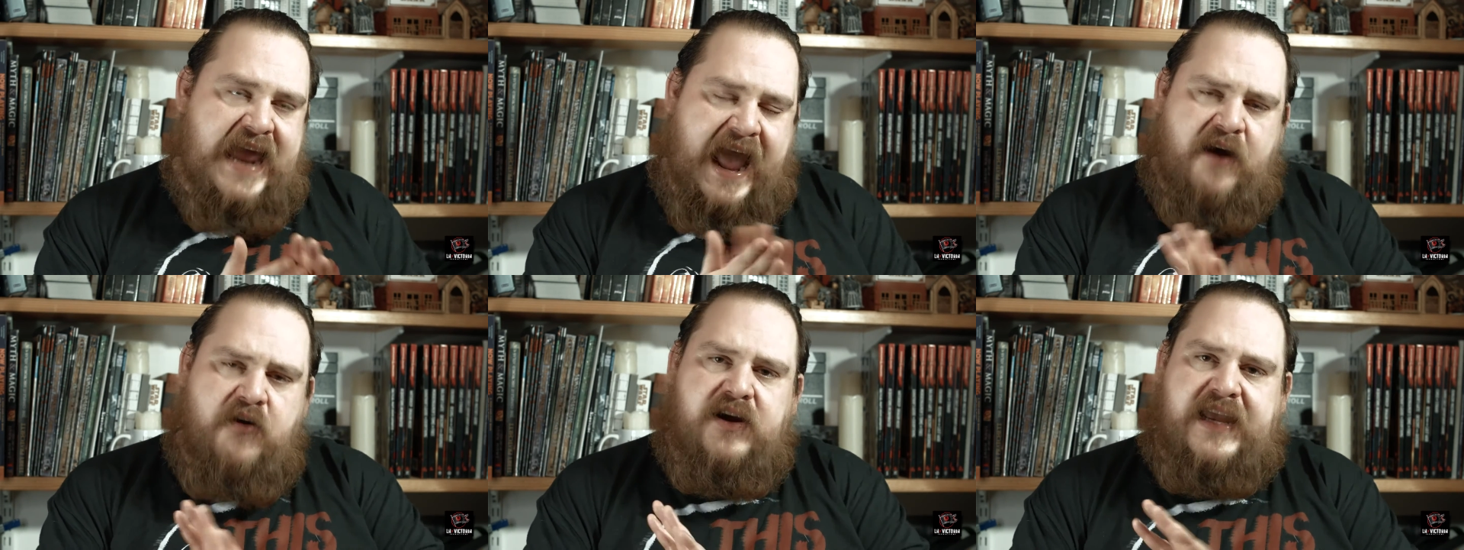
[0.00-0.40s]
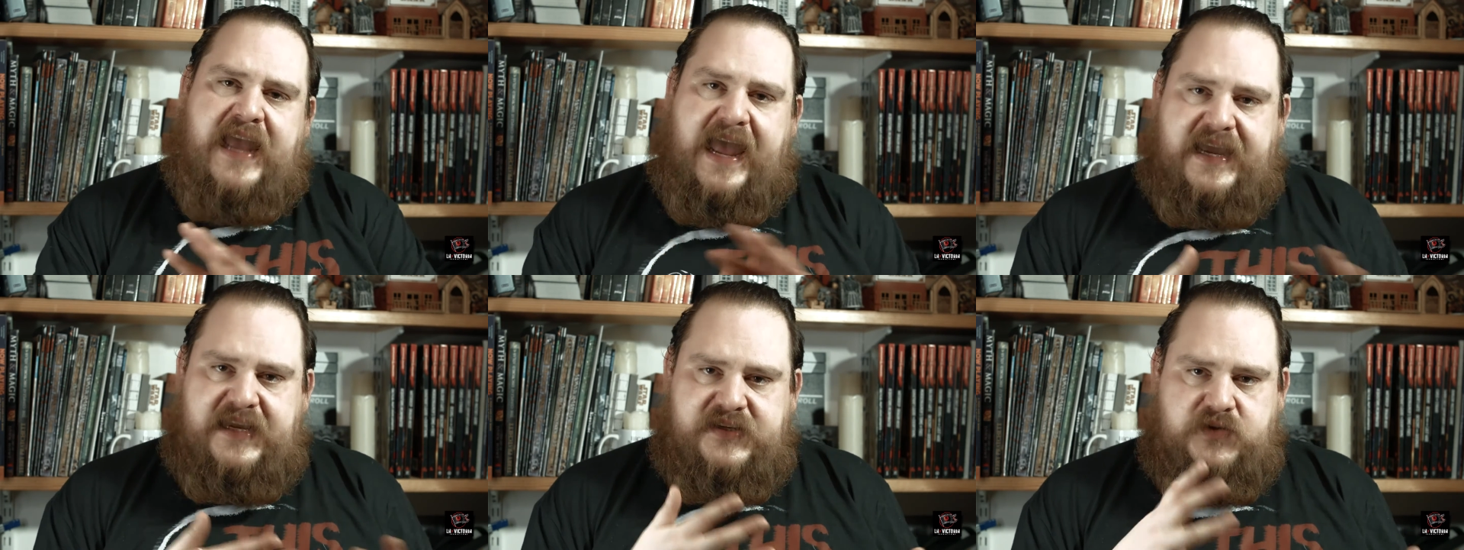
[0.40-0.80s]
our
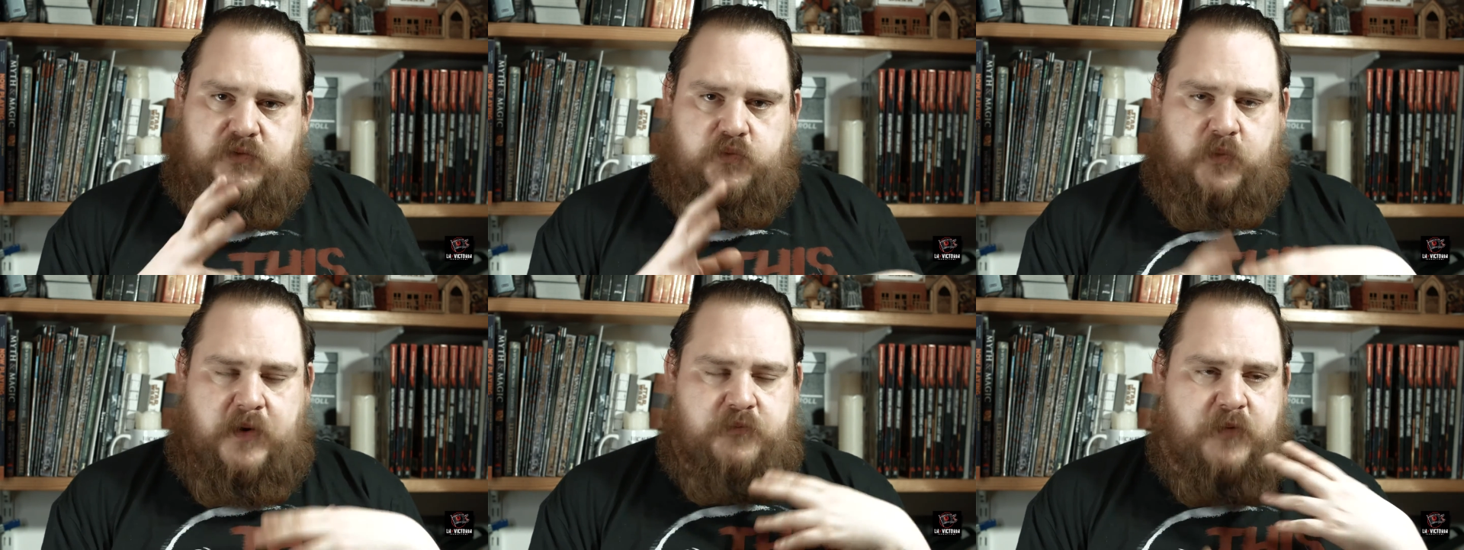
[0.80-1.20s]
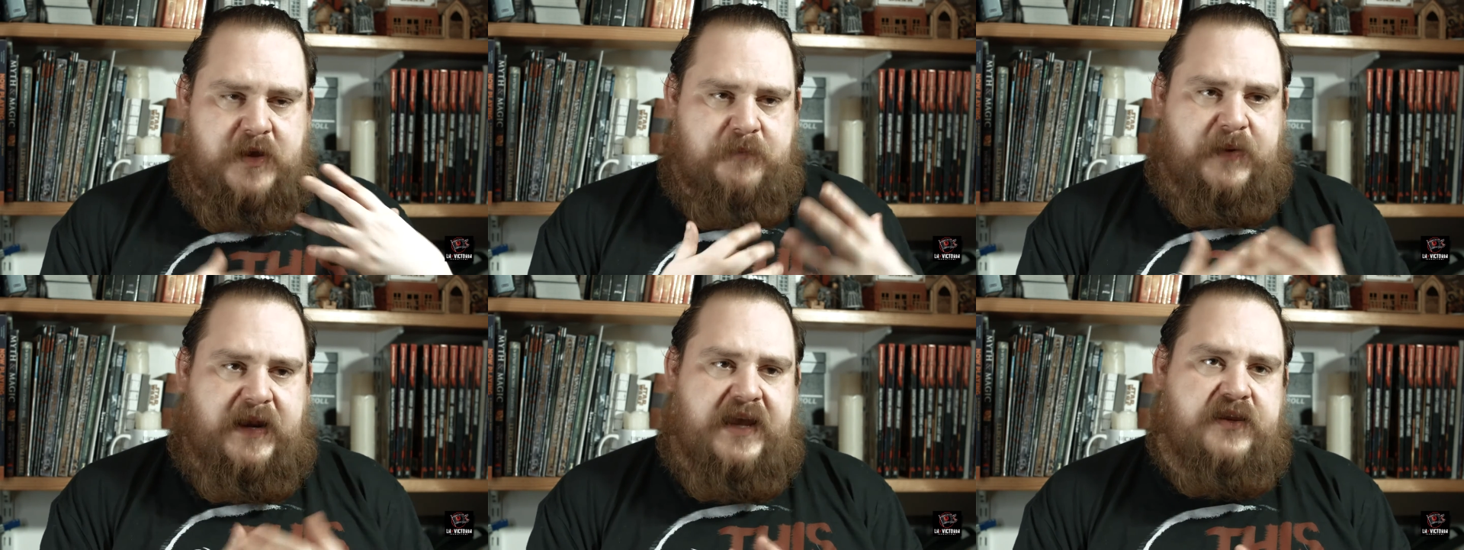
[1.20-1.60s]
case, when we
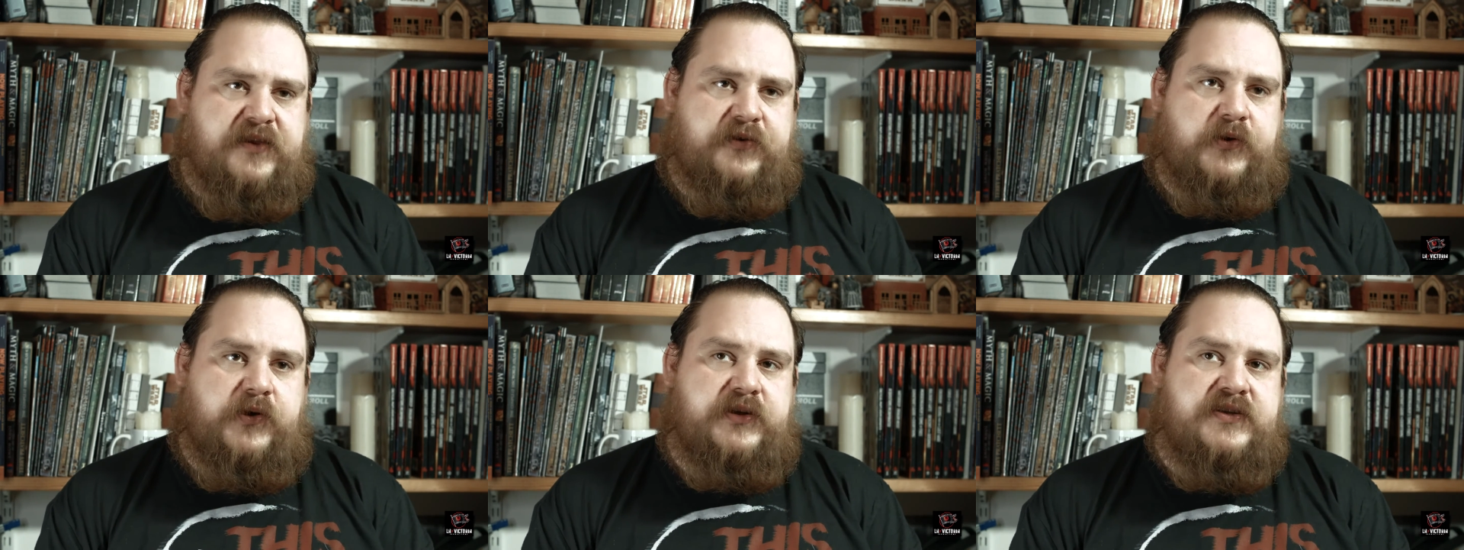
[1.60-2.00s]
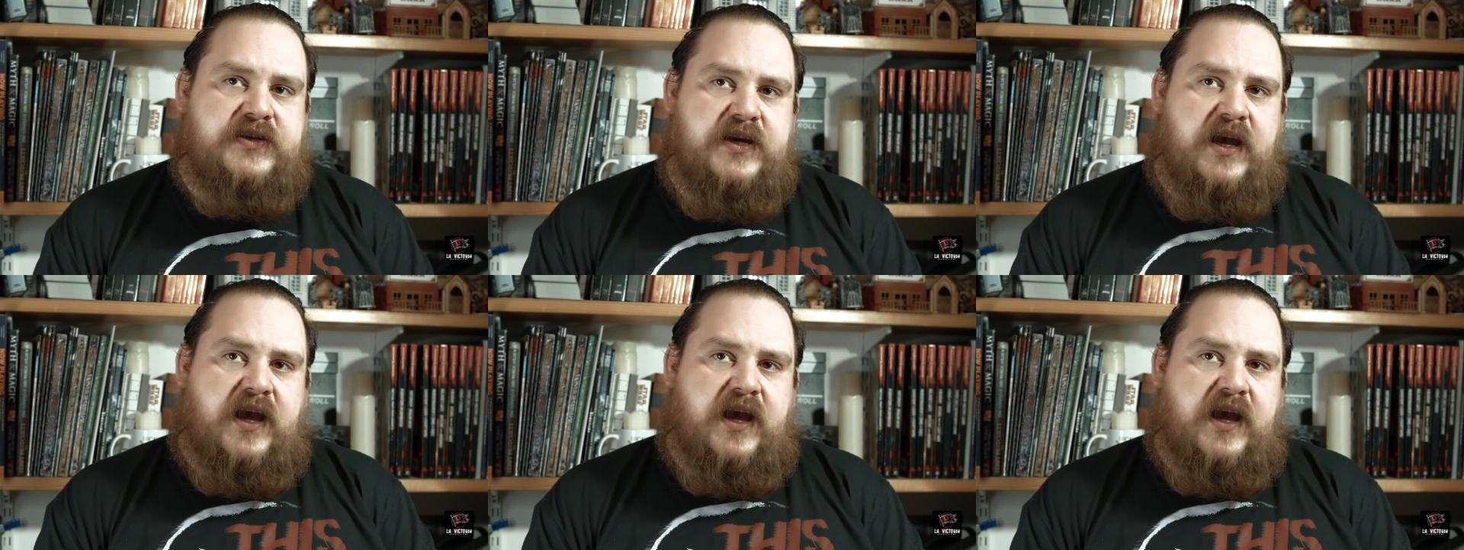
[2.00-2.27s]
played through it,